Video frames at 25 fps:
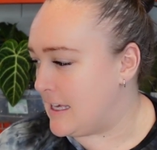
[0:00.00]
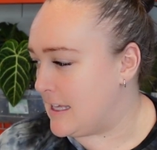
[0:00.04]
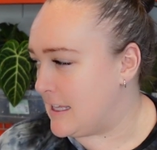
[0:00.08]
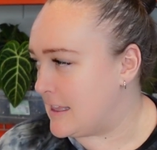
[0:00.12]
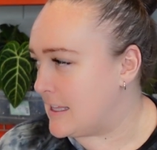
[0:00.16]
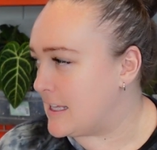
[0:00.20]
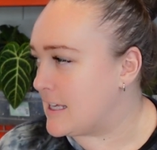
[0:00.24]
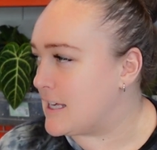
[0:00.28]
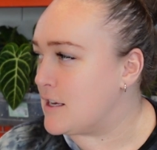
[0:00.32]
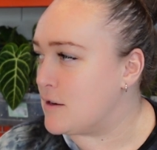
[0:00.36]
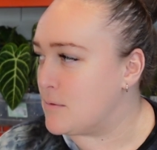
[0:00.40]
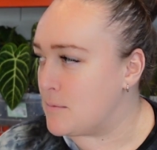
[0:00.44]

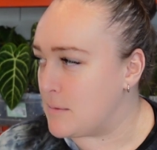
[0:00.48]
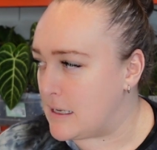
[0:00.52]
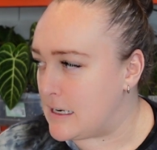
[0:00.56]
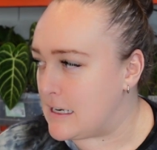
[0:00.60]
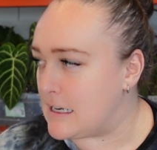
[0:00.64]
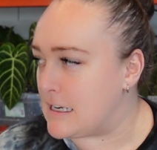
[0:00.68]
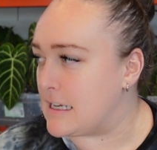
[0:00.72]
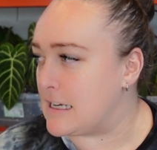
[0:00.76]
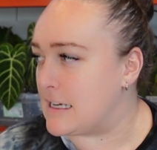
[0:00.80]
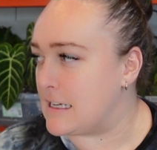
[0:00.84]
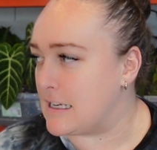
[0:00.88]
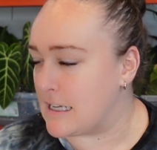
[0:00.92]
The
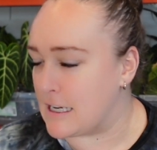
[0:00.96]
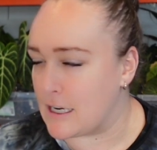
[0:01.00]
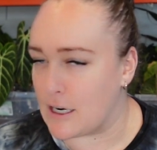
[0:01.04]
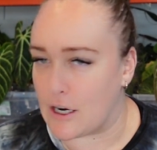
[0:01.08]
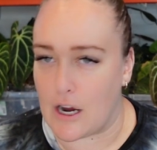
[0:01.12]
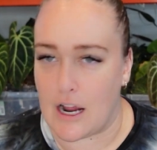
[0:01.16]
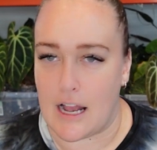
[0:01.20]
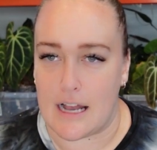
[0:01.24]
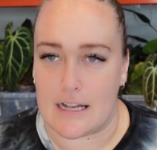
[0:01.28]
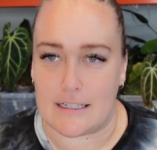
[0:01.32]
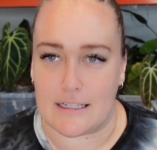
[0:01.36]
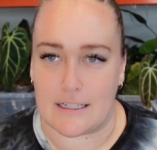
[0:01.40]
humidity in here
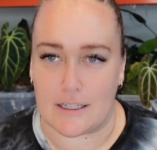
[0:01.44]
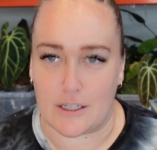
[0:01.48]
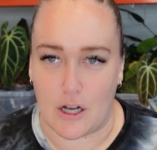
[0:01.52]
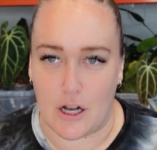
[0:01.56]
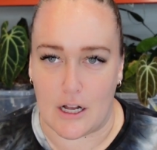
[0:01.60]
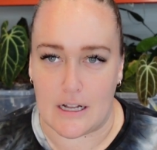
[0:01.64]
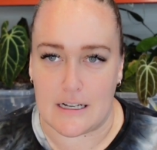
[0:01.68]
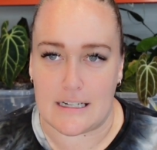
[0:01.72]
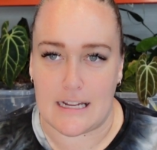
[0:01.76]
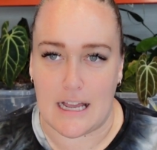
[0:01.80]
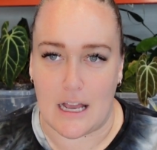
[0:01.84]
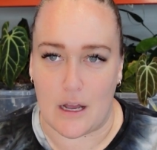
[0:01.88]
hasn't
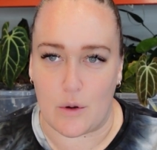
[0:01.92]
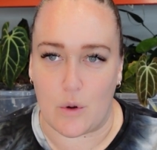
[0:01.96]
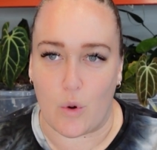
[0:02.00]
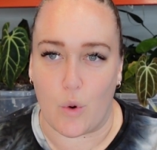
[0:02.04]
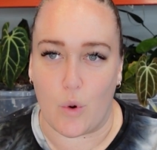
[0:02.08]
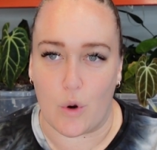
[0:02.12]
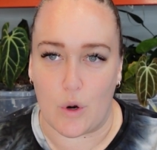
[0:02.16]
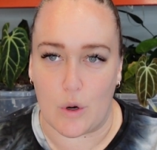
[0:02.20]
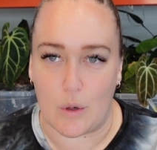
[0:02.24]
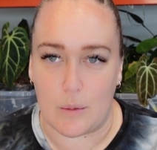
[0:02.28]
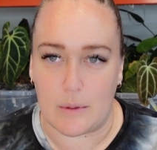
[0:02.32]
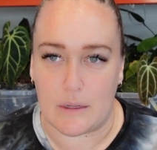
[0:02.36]
gone down
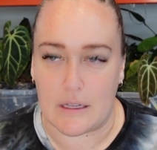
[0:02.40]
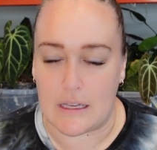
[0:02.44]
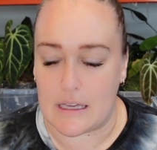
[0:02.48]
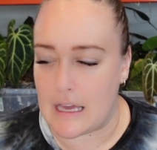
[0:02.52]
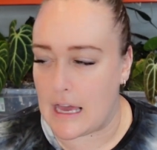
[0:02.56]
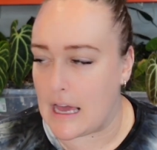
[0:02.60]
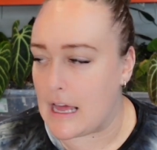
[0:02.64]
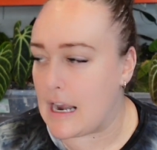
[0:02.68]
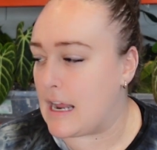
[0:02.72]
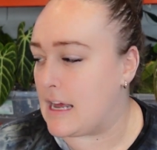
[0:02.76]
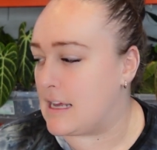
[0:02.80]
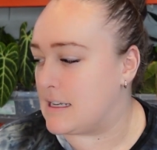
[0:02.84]
horribly
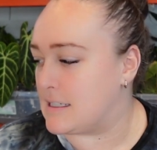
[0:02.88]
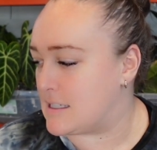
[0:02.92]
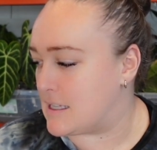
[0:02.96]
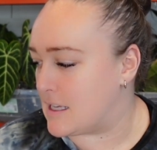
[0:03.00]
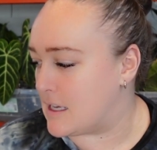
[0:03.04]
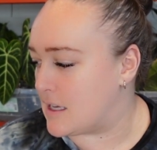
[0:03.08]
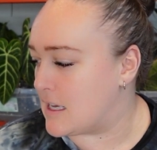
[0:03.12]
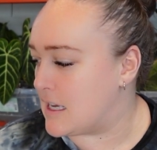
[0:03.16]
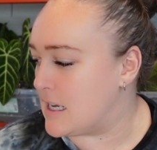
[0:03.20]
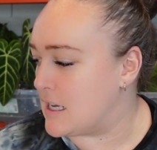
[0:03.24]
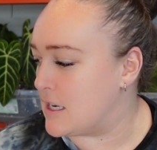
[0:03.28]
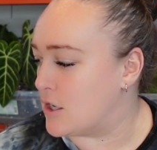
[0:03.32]
yet, as the
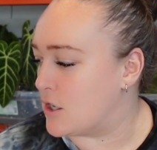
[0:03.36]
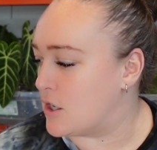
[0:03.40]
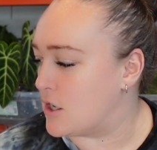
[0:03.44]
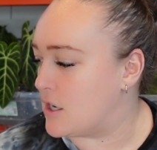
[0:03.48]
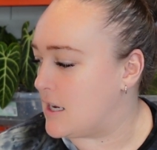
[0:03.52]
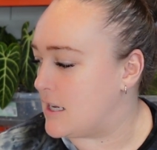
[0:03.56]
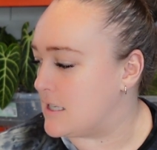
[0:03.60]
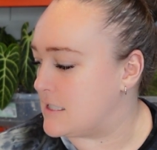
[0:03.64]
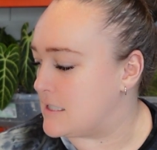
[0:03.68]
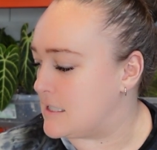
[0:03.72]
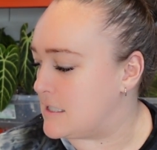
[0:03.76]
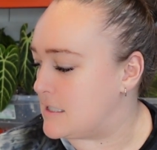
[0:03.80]
heater
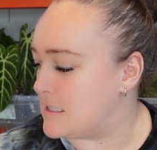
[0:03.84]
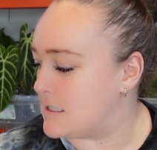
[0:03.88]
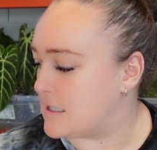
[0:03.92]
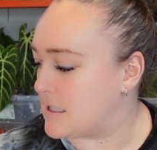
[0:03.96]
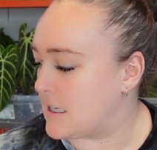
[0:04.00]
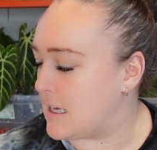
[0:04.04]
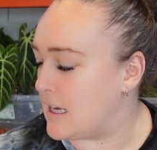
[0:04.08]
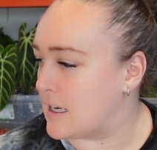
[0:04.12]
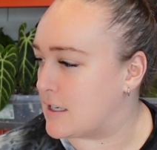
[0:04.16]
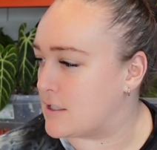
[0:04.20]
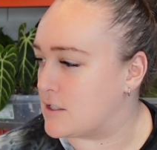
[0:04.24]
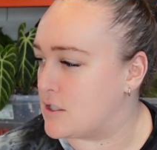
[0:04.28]
hasn't
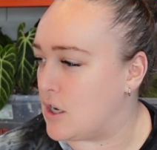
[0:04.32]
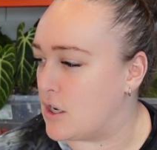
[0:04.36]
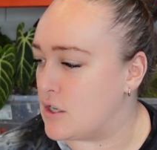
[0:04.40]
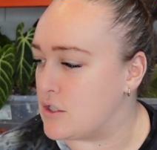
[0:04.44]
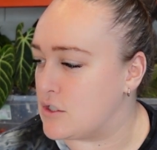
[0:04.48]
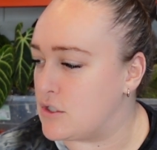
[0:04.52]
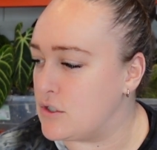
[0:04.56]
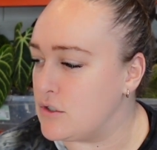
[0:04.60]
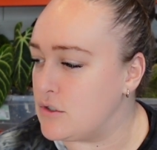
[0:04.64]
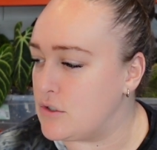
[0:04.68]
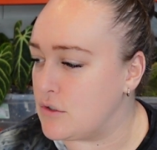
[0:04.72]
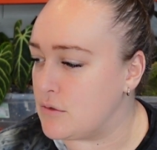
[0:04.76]
kicked
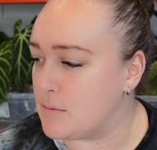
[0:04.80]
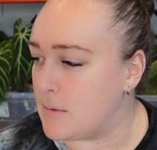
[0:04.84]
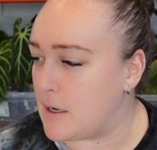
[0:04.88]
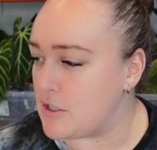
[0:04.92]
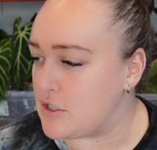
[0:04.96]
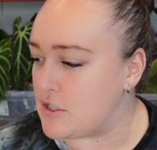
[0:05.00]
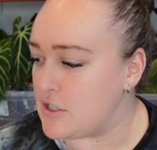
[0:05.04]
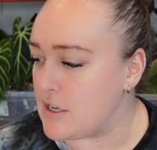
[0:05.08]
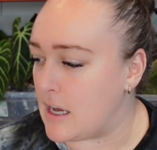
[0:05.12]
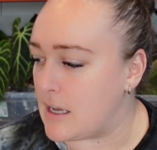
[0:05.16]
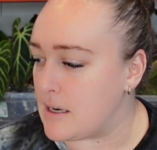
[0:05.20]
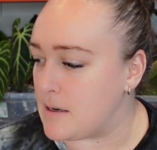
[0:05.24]
on too
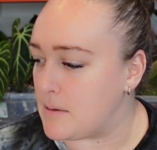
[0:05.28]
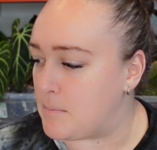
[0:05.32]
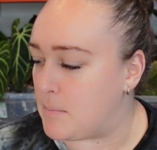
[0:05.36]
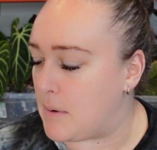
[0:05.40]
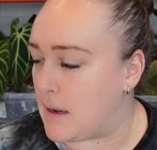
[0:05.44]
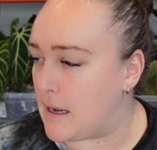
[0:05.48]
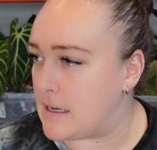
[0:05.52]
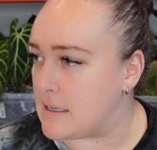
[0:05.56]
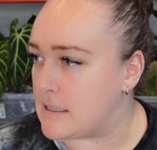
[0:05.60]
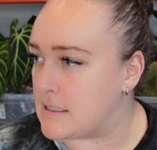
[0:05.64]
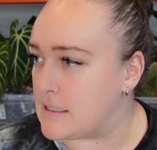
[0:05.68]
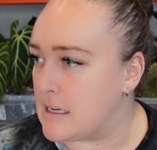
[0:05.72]
much yet,
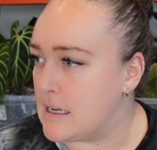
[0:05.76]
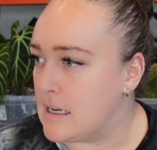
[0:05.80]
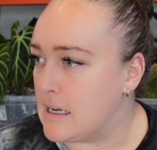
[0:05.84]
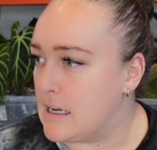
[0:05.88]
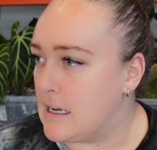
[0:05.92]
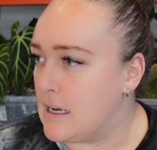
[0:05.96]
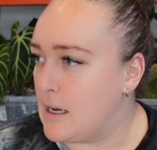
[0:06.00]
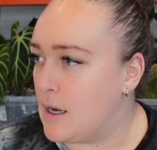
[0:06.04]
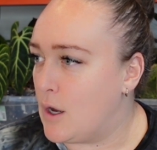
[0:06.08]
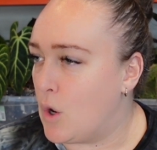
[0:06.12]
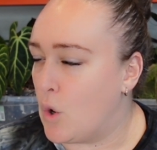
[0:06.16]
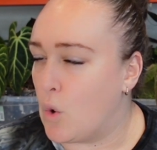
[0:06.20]
but
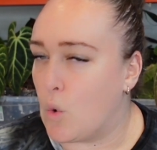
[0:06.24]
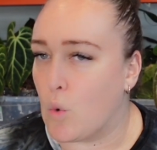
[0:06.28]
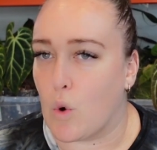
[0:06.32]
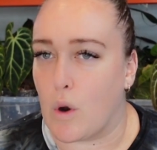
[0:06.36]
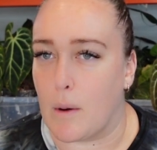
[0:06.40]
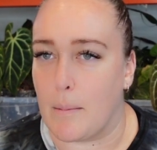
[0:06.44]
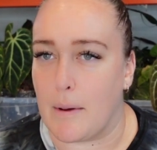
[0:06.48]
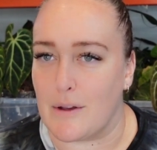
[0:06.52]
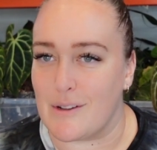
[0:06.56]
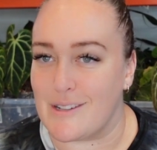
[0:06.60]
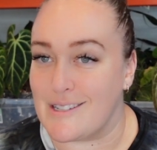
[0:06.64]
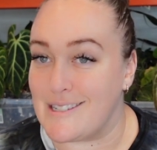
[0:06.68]
we're
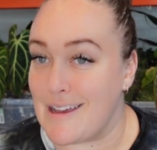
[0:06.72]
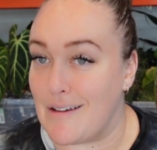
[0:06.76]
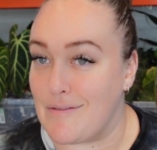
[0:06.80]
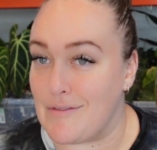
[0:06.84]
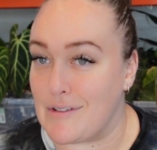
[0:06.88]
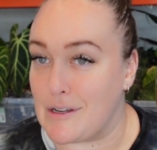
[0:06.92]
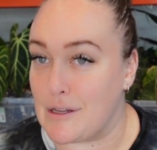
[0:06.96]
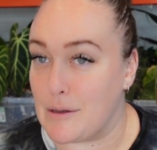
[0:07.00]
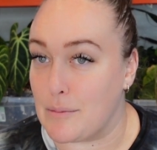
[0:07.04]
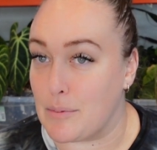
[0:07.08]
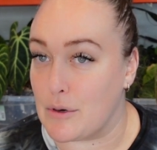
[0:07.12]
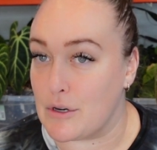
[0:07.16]
about
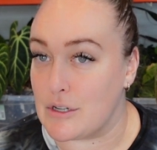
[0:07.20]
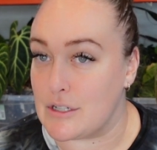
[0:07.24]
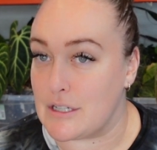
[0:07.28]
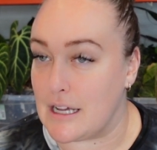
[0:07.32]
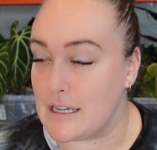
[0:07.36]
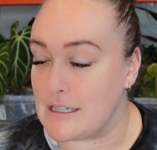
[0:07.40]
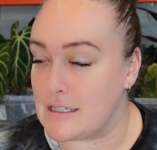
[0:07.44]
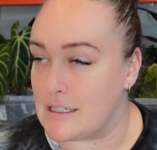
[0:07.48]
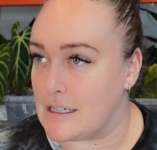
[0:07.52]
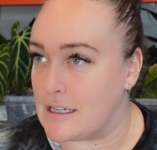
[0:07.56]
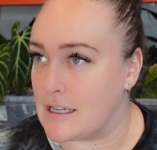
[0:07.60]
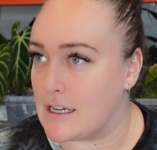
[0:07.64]

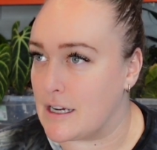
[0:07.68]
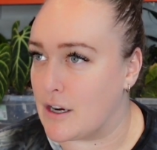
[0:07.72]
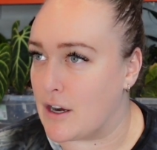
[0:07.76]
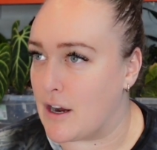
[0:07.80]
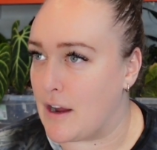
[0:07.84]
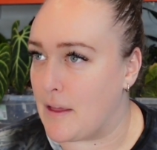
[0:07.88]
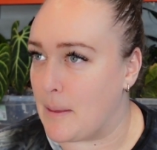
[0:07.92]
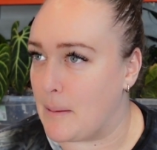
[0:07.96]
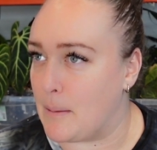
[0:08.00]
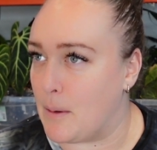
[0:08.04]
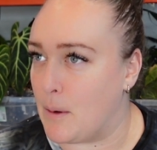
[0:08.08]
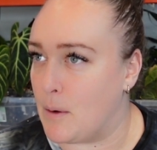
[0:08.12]
70% in here
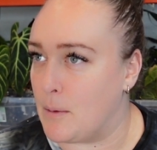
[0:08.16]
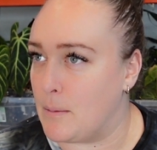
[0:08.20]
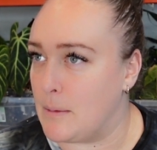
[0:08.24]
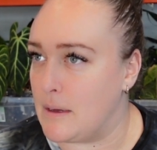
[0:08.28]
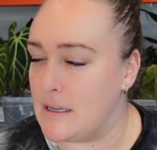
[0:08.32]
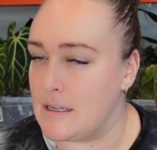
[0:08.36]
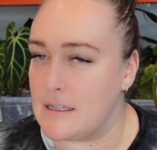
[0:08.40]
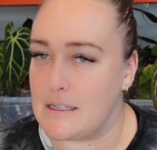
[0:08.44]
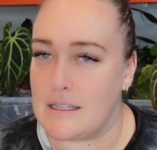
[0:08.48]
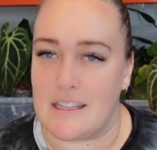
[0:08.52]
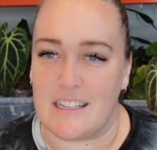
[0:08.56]
at the moment.